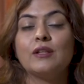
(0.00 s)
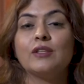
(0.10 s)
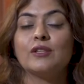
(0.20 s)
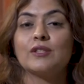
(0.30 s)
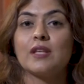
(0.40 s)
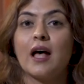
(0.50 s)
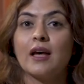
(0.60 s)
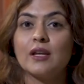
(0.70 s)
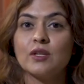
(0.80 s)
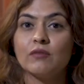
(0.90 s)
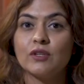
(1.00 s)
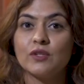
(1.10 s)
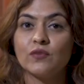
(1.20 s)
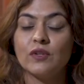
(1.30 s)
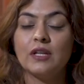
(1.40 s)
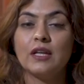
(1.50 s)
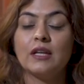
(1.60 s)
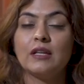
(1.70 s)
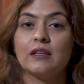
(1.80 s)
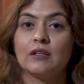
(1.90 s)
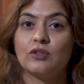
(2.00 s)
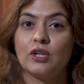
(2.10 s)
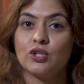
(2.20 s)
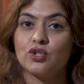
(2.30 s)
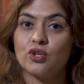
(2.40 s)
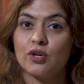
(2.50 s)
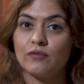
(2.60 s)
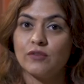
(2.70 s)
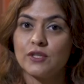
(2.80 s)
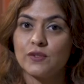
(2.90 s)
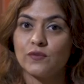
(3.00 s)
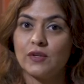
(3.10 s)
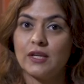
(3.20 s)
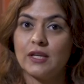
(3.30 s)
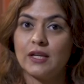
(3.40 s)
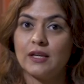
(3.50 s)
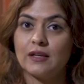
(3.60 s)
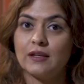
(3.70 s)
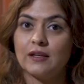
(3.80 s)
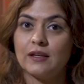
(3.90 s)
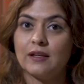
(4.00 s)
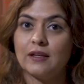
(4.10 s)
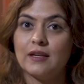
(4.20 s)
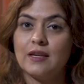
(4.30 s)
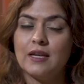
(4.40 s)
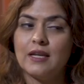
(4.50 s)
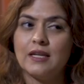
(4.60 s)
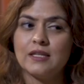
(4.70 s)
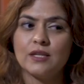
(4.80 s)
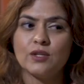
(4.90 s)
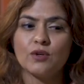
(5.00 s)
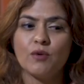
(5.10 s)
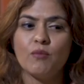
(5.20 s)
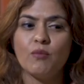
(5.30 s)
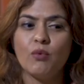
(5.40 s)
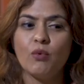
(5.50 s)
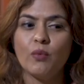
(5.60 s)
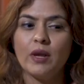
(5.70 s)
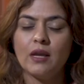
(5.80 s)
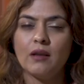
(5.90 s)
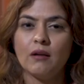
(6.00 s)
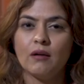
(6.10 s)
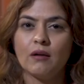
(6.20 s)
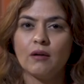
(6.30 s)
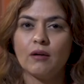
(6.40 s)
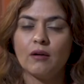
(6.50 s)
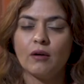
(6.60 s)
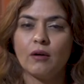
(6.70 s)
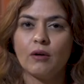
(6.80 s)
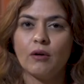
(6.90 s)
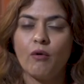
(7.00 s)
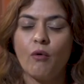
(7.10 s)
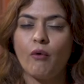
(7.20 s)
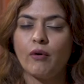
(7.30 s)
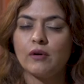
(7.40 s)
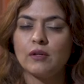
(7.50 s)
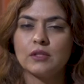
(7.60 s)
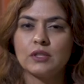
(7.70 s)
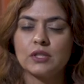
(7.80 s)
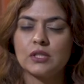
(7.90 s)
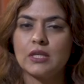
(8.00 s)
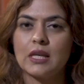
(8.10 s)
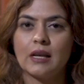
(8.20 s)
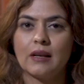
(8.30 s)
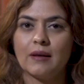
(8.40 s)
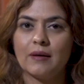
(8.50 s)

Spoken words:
The size of this feeling, the texture of this feeling. Is it moving or still?